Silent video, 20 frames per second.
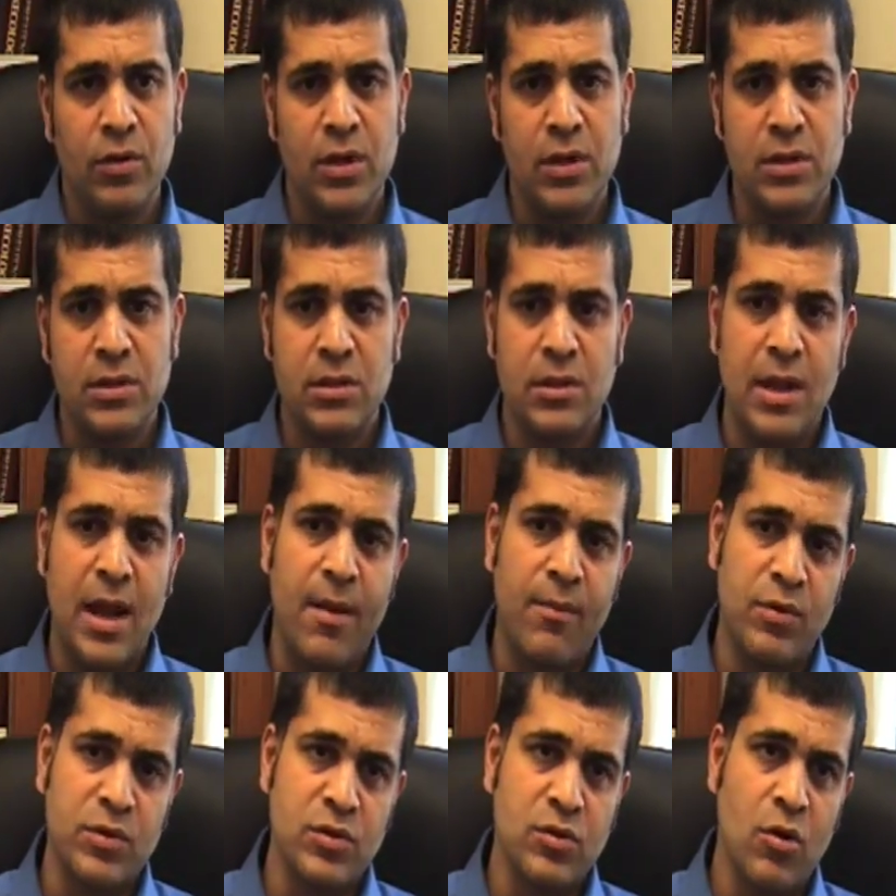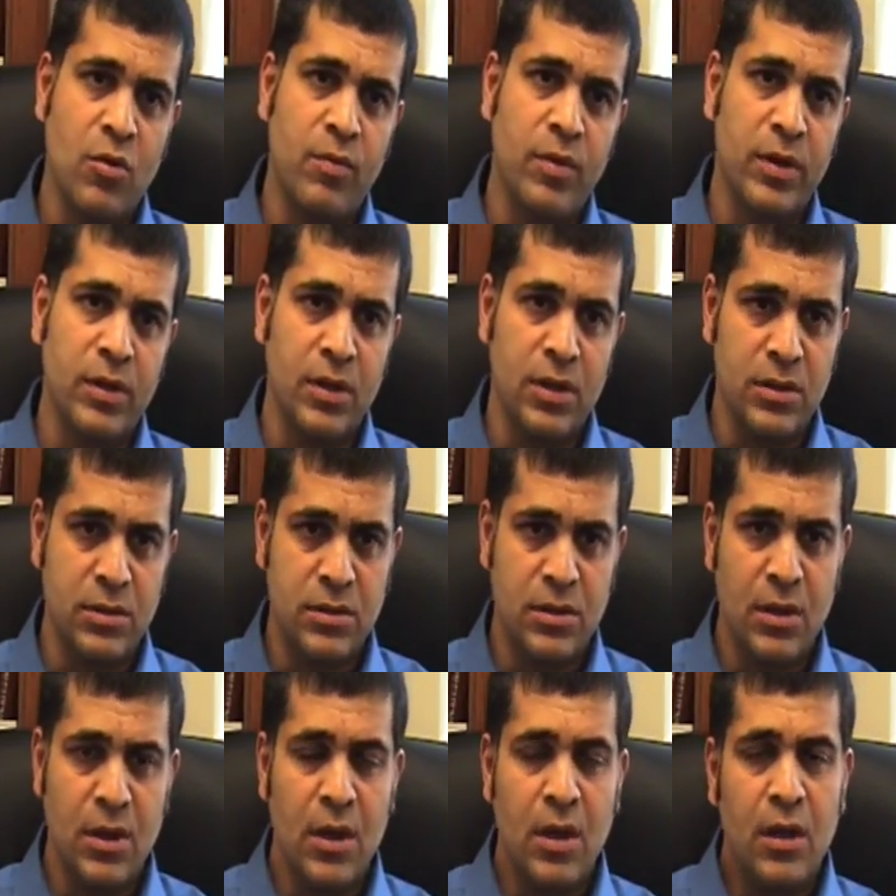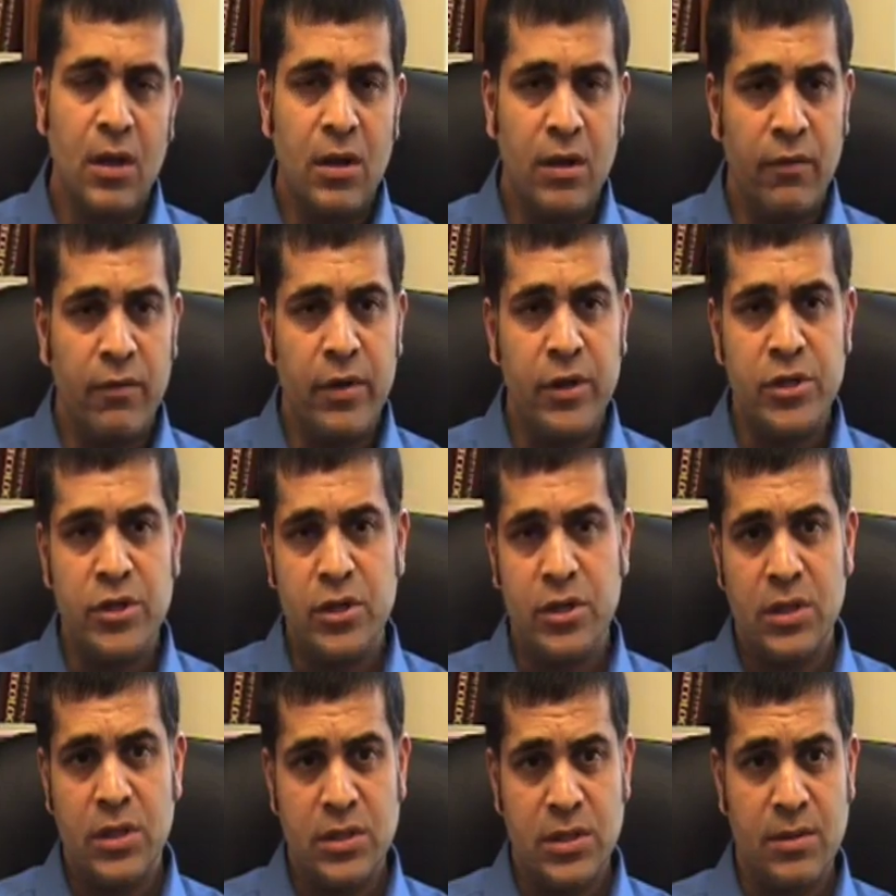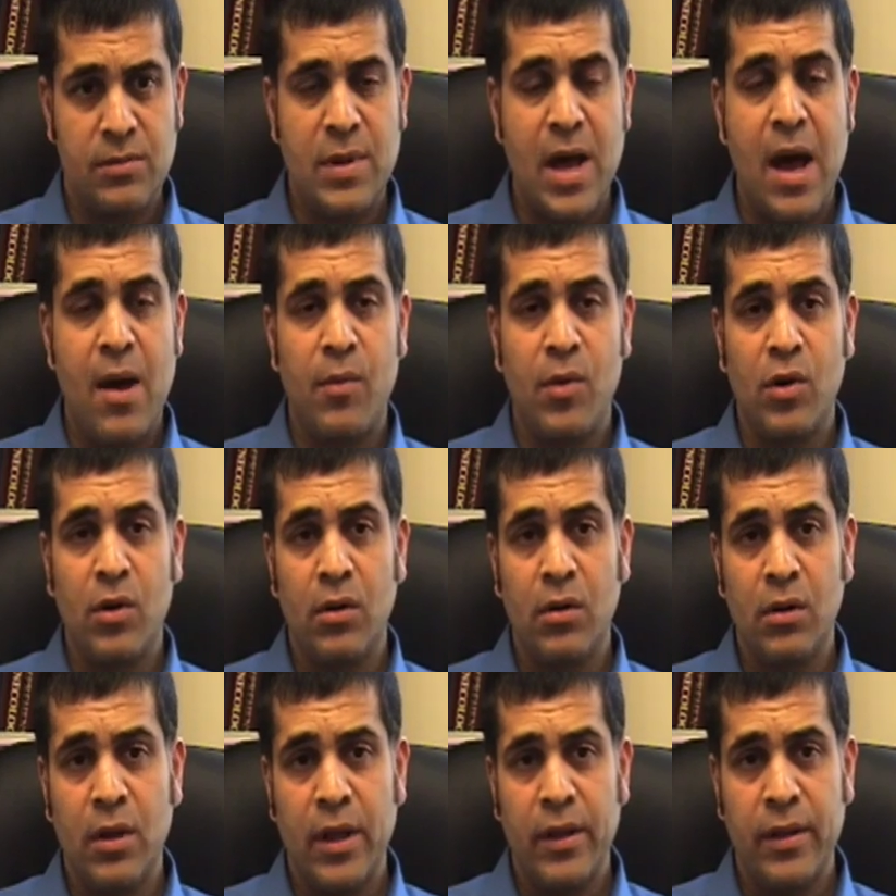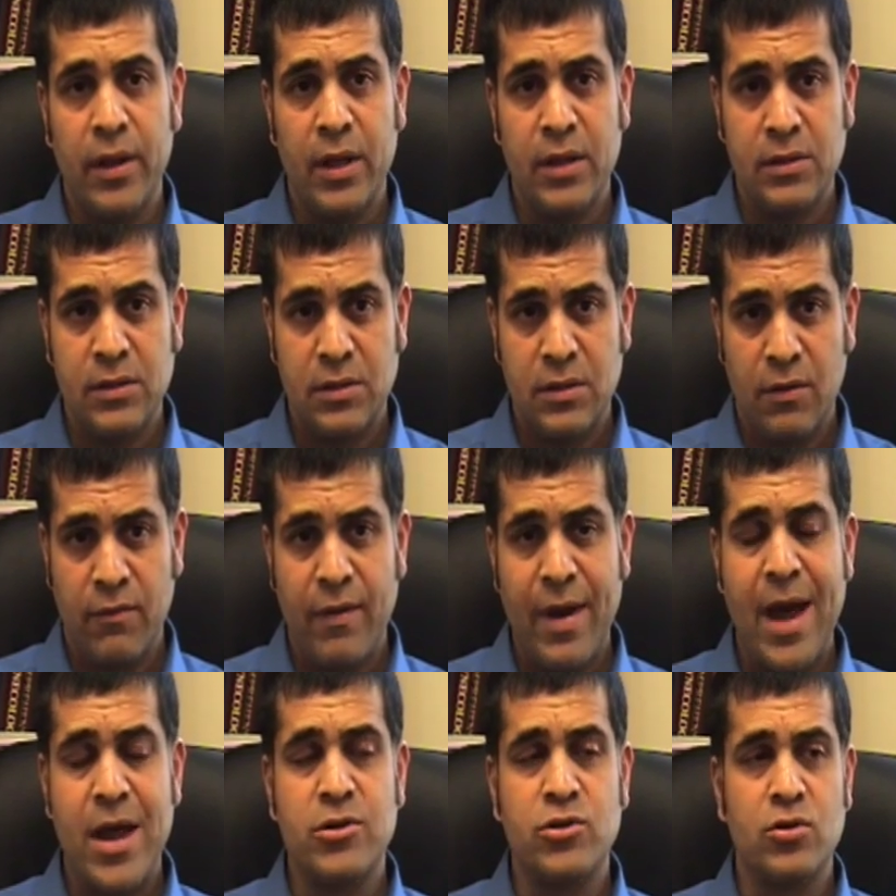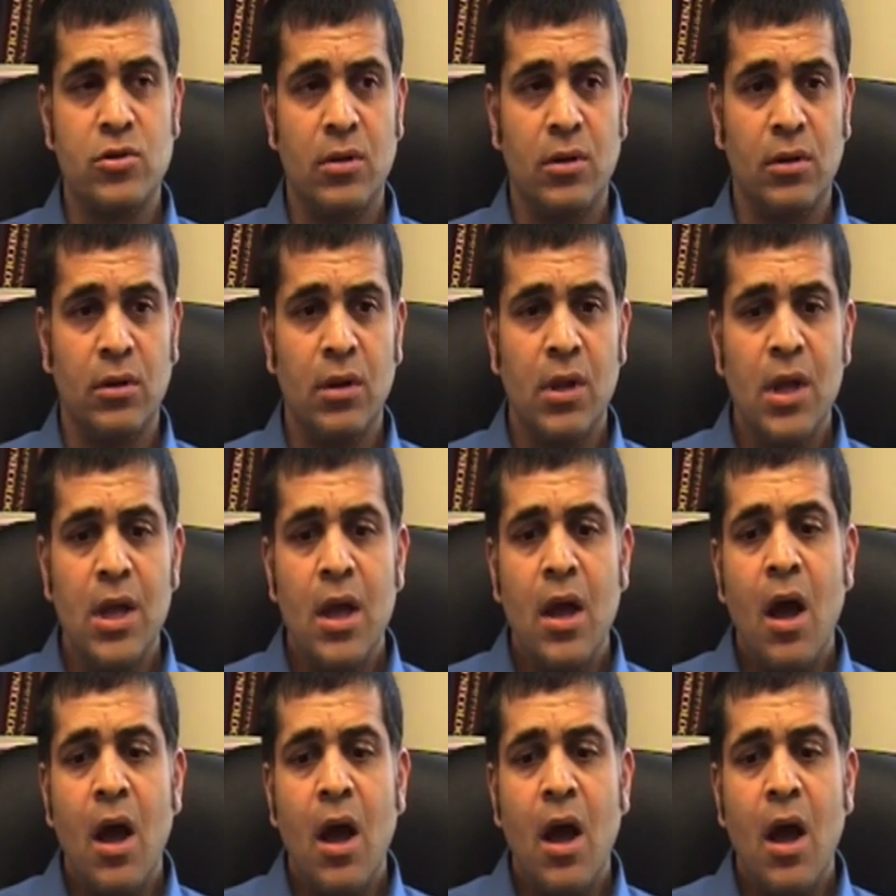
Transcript: There's laparoscopic, there's Da Vinci, there's abdominal, and there's vaginal.